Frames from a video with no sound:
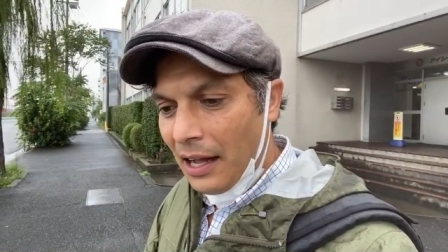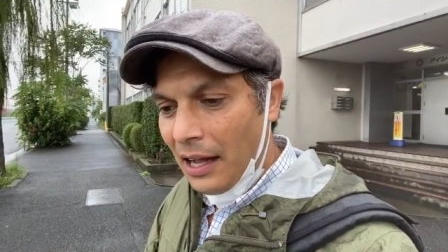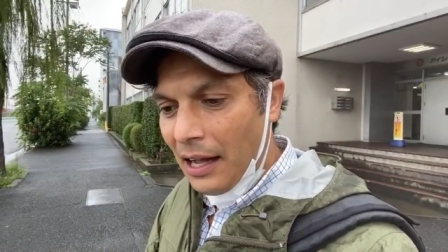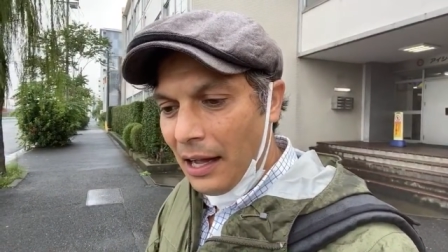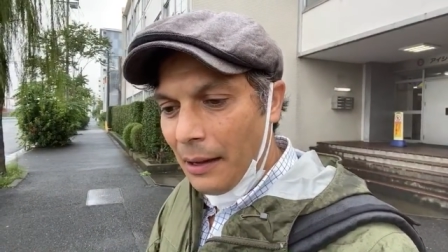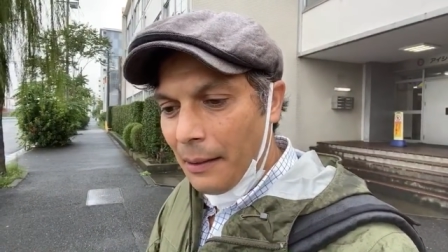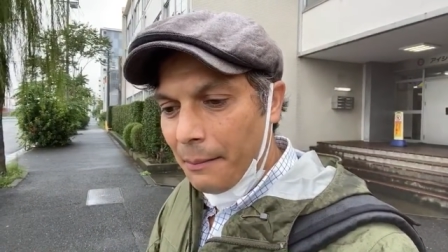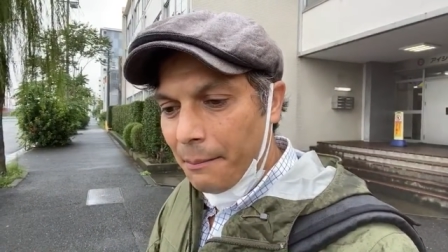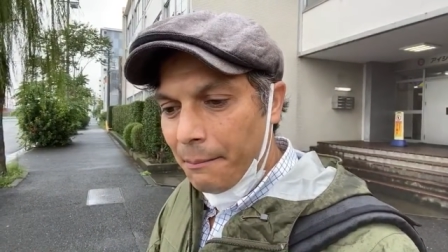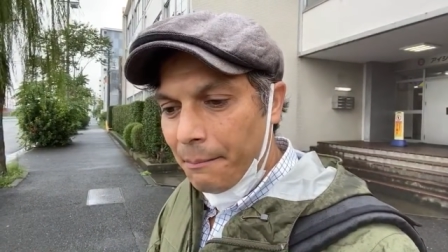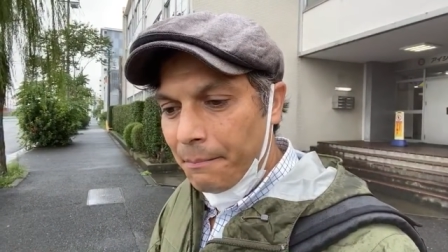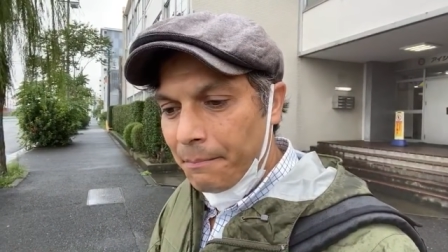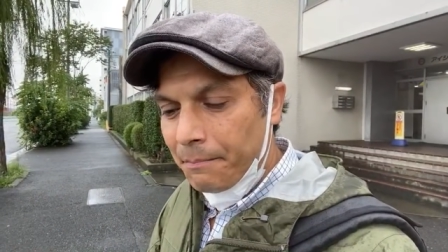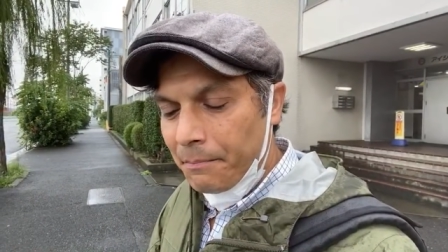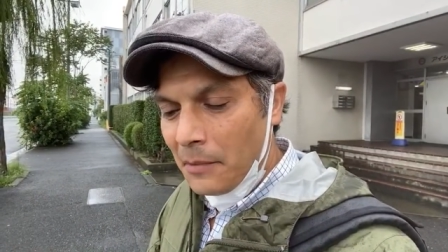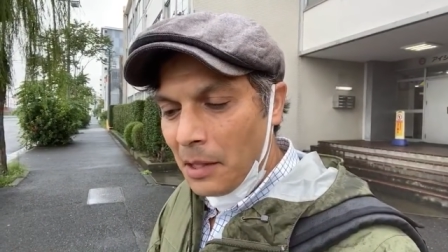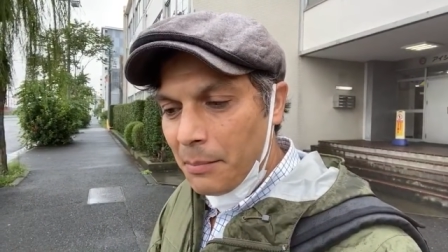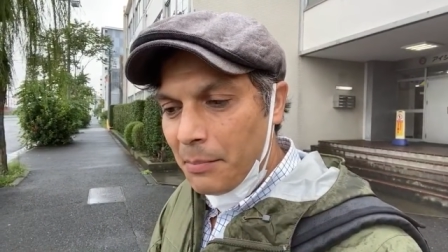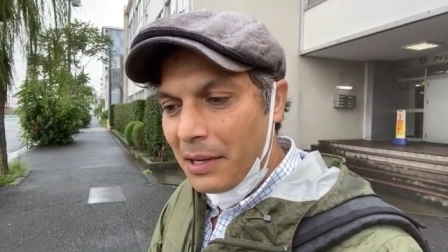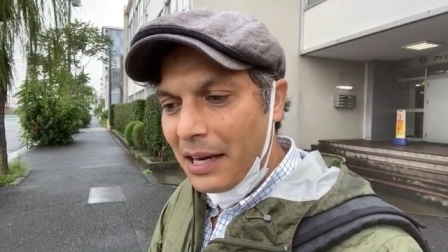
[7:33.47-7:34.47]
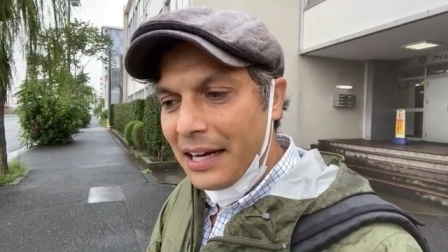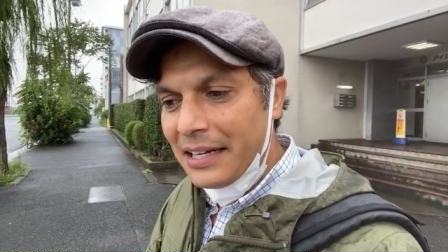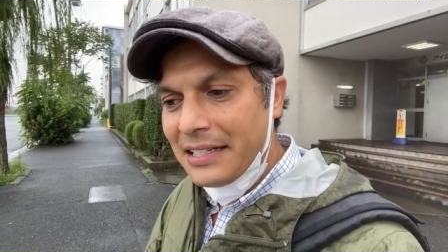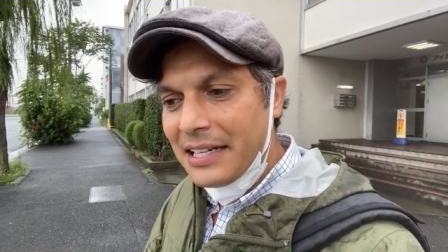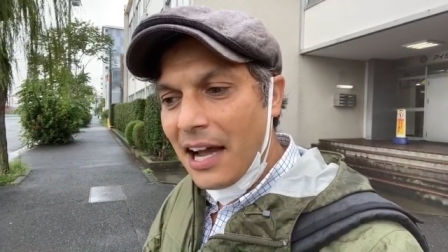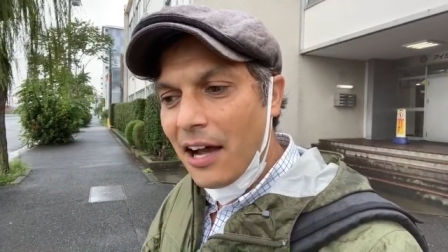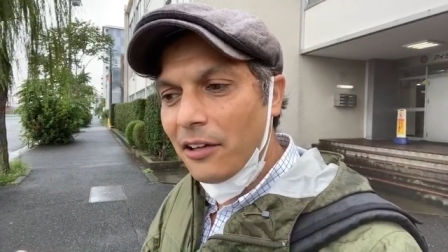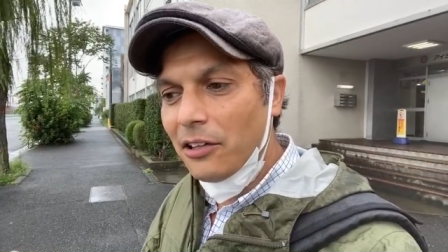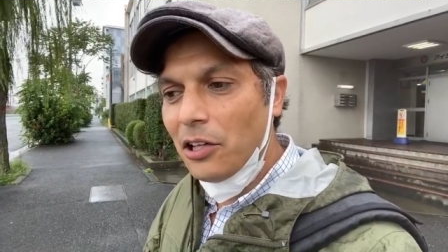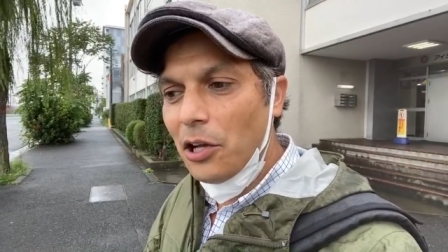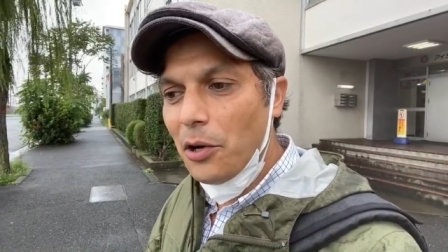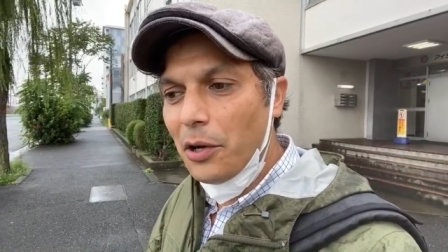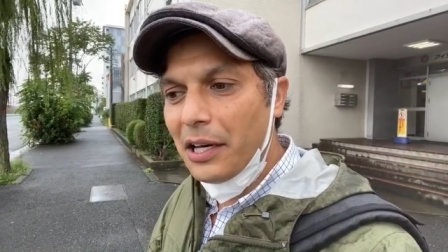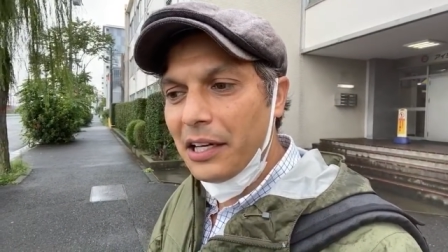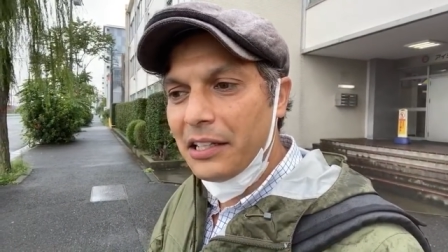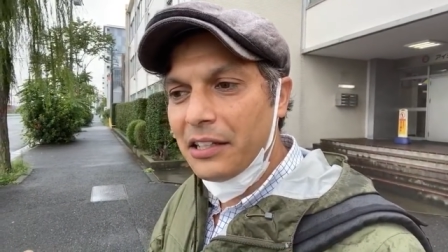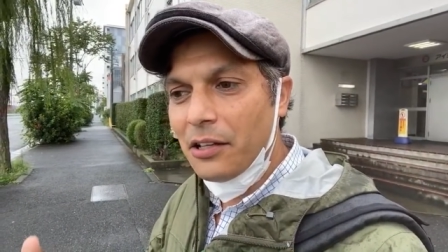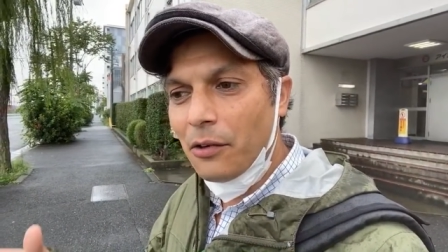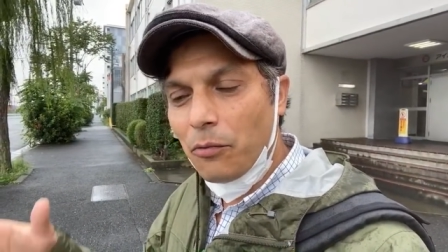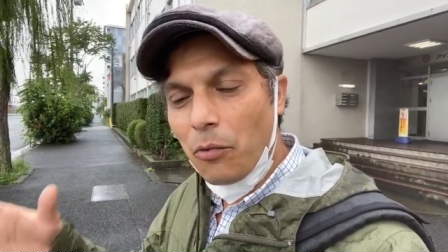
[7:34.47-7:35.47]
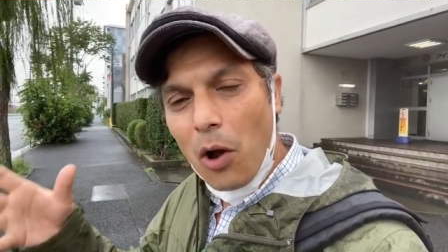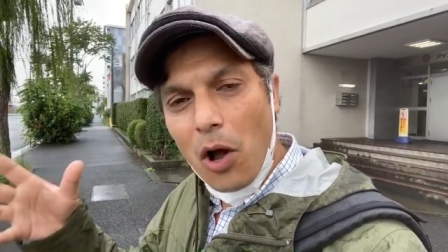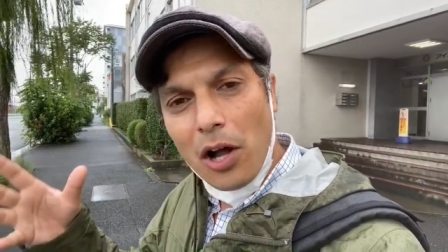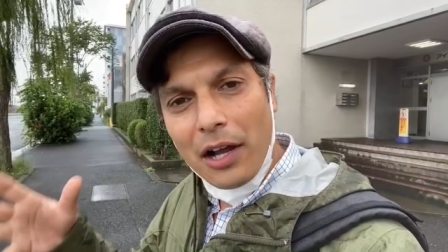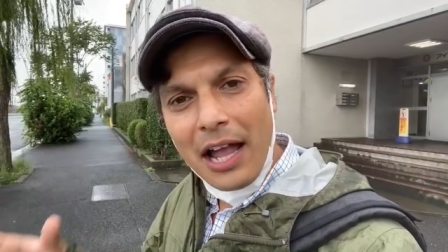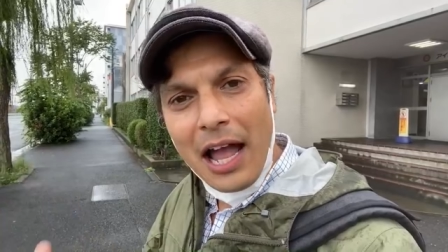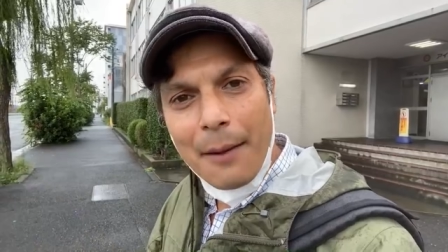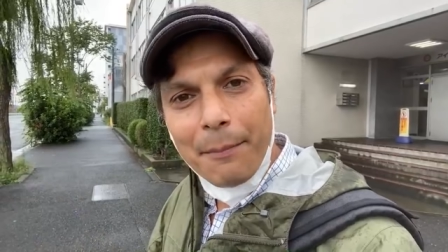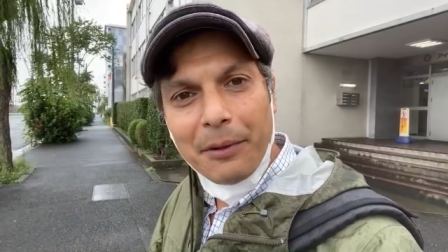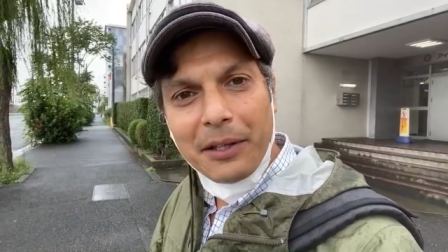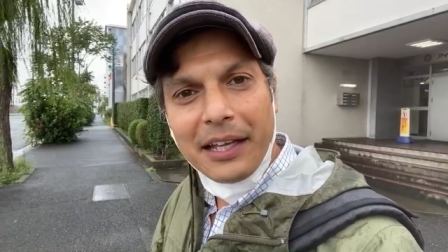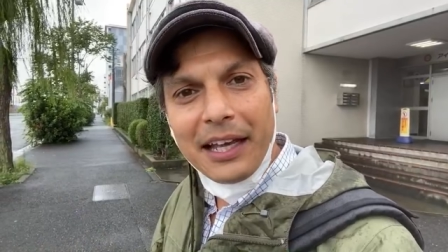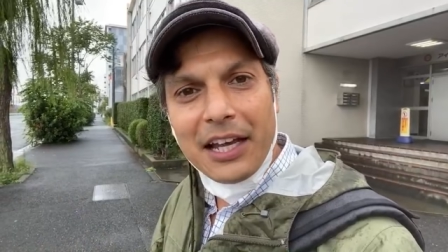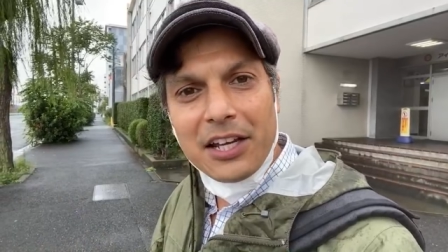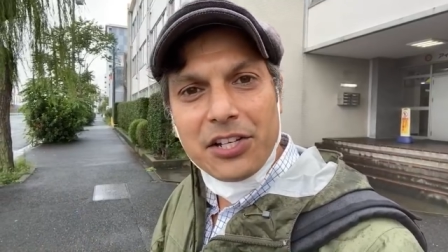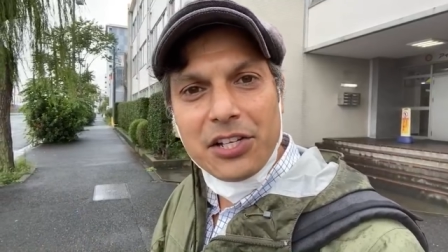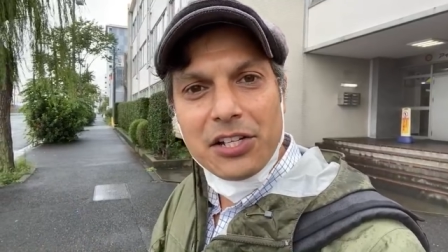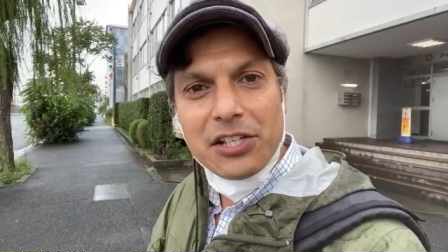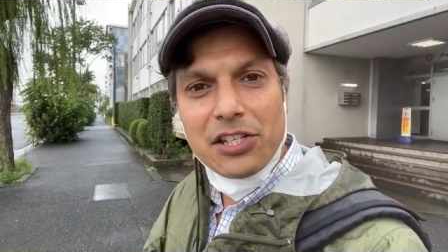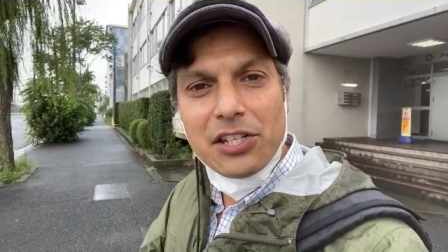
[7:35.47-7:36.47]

But I downloaded the wrong application,